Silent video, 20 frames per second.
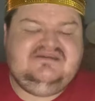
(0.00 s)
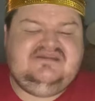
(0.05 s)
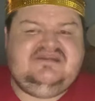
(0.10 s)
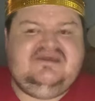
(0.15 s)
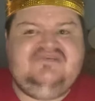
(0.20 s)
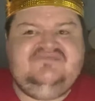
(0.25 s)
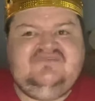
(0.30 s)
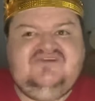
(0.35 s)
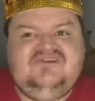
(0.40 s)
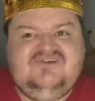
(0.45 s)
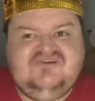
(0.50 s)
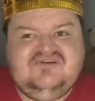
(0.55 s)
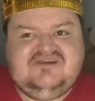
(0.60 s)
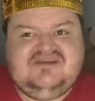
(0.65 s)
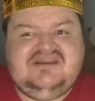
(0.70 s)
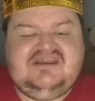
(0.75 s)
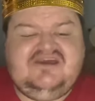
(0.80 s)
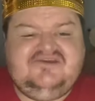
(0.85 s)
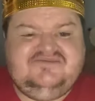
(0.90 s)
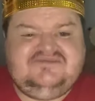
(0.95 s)
Now, if you look
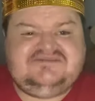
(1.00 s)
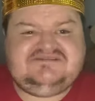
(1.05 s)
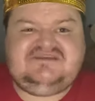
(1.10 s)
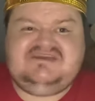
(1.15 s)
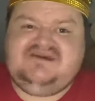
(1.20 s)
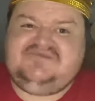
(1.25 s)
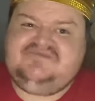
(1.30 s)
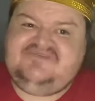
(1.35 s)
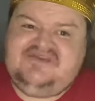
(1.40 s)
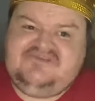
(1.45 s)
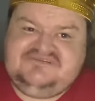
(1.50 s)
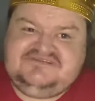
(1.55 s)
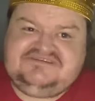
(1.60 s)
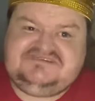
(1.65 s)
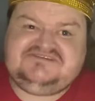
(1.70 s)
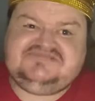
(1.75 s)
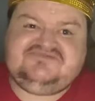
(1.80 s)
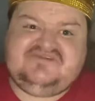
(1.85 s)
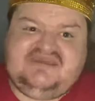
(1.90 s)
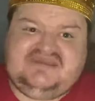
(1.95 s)
closely, I'm very
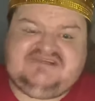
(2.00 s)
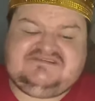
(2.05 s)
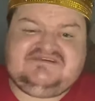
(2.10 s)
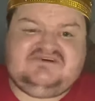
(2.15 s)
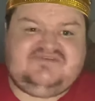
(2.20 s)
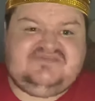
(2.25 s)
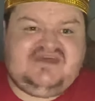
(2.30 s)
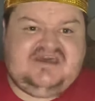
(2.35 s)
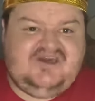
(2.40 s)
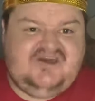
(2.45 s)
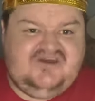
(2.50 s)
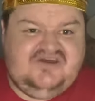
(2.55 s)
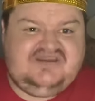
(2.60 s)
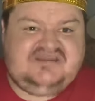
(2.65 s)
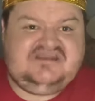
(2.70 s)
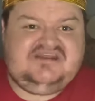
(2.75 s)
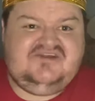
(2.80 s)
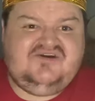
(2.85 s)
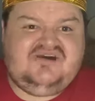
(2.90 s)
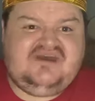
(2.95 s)
strict on that
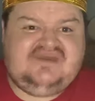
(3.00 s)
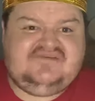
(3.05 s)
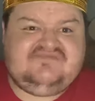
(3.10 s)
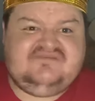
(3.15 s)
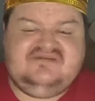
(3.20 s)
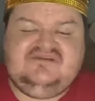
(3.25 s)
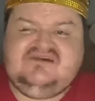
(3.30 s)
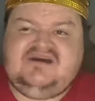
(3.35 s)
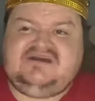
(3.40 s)
early live.